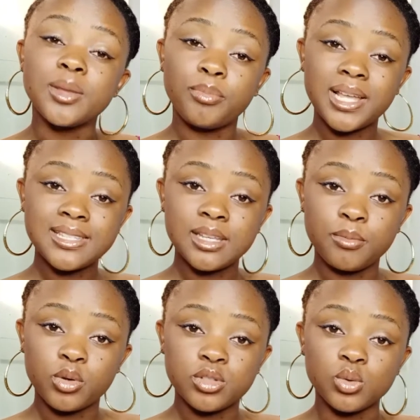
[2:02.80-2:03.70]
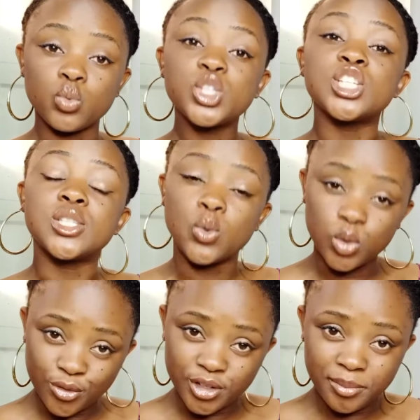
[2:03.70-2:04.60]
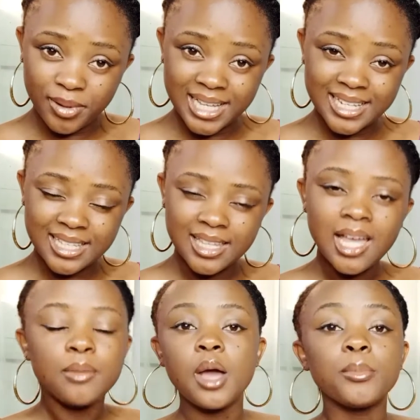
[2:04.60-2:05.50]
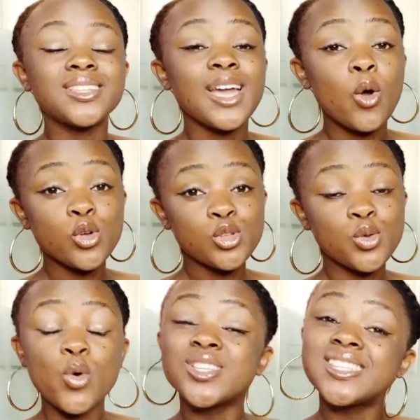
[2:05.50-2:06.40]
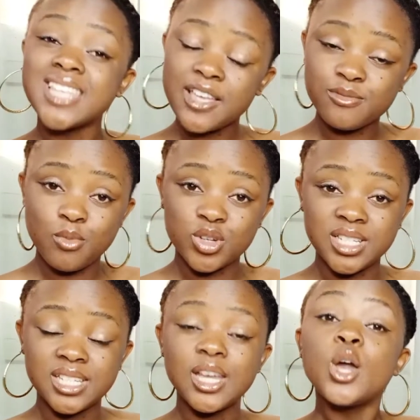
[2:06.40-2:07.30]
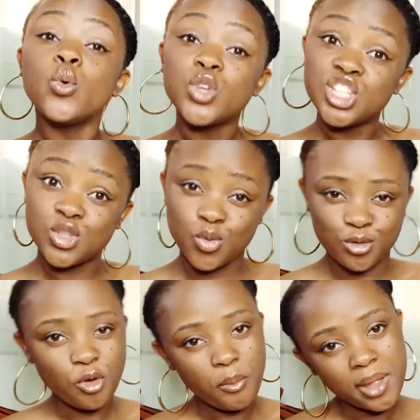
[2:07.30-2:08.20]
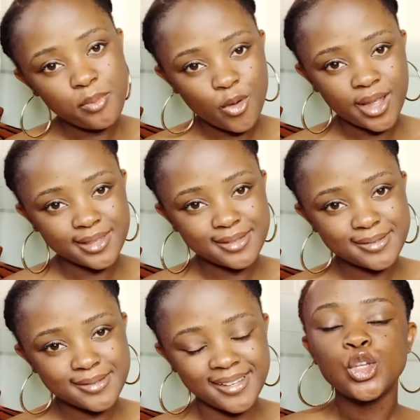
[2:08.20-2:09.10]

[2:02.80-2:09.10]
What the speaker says: the plastic bottle, which is good for the planet, but I also save money, which is good for my pockets.